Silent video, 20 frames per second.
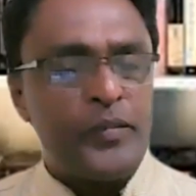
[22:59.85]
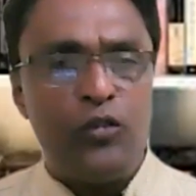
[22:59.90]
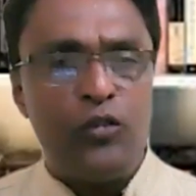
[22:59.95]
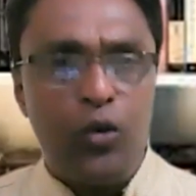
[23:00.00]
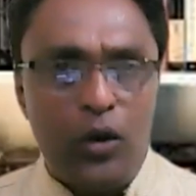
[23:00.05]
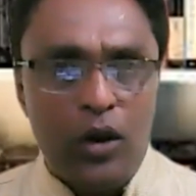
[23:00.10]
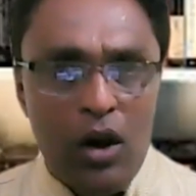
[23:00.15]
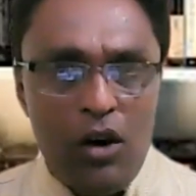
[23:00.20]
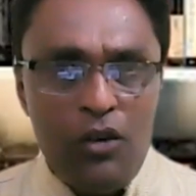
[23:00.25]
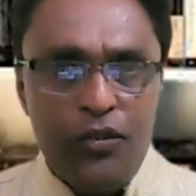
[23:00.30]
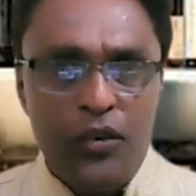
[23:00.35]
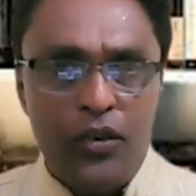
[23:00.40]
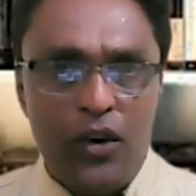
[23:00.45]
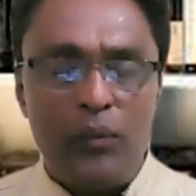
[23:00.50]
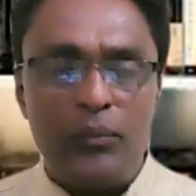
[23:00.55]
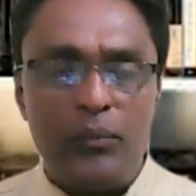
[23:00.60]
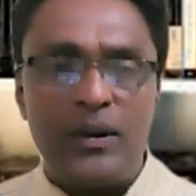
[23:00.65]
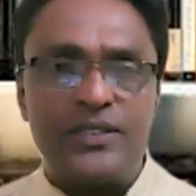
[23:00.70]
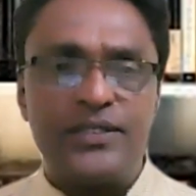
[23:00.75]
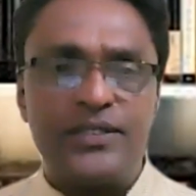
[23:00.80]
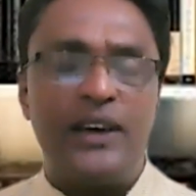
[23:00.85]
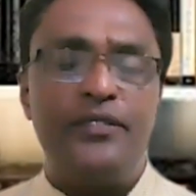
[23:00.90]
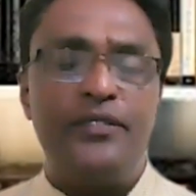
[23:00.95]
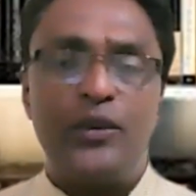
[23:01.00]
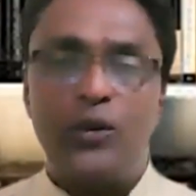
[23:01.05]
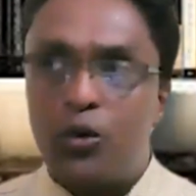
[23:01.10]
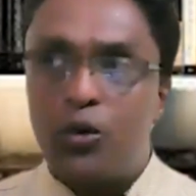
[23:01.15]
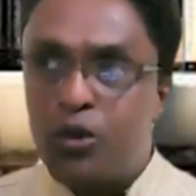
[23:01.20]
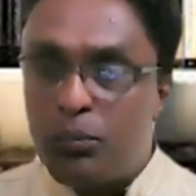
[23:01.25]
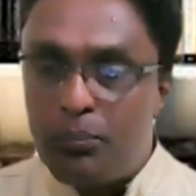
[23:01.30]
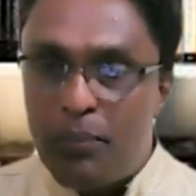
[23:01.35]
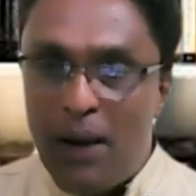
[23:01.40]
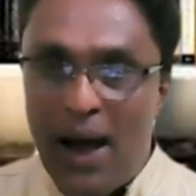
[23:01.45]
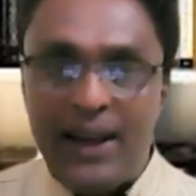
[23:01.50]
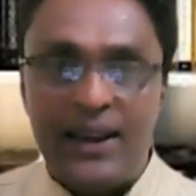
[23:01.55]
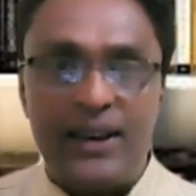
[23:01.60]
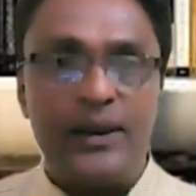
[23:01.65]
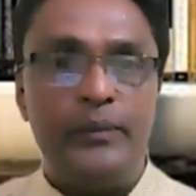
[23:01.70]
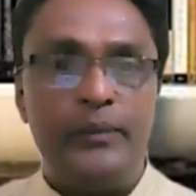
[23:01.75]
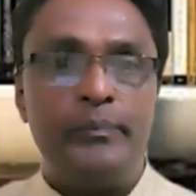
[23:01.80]
Full of formulas. Say if you go to
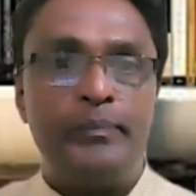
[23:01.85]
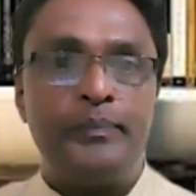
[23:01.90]
bank